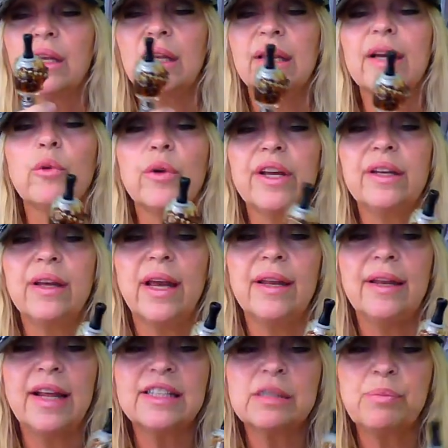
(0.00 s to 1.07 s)
liquid,
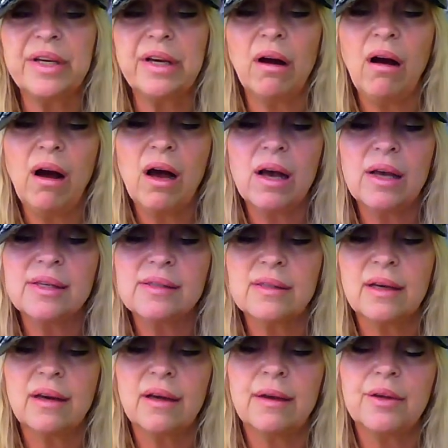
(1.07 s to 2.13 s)
and that's because
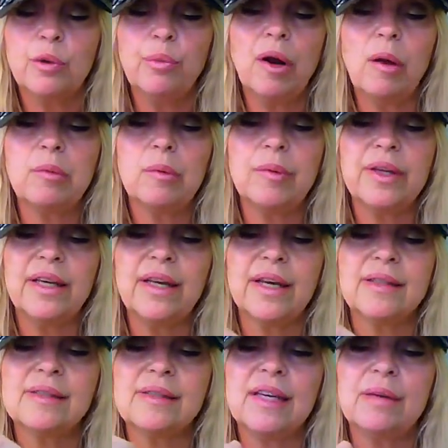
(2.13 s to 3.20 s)
you probably
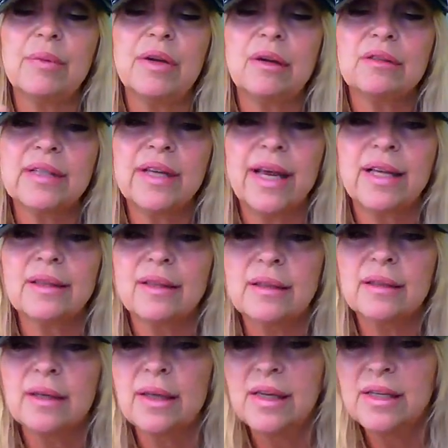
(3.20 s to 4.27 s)
can't see, but I'll take the
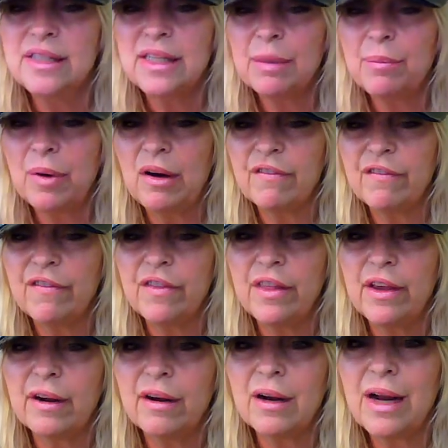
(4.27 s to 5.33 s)
tip off
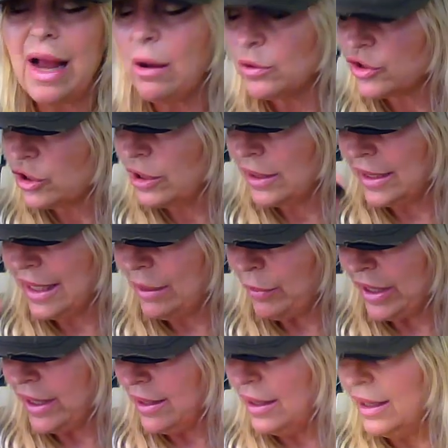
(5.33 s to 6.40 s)
there. Ouch,
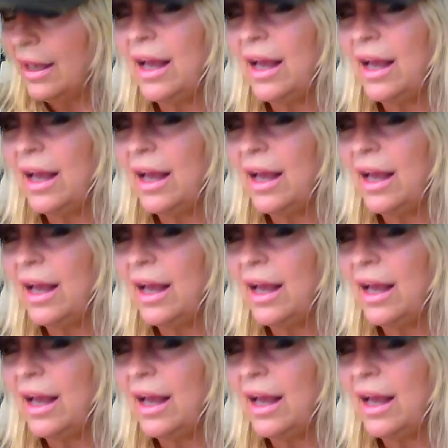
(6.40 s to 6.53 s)
Kiwi.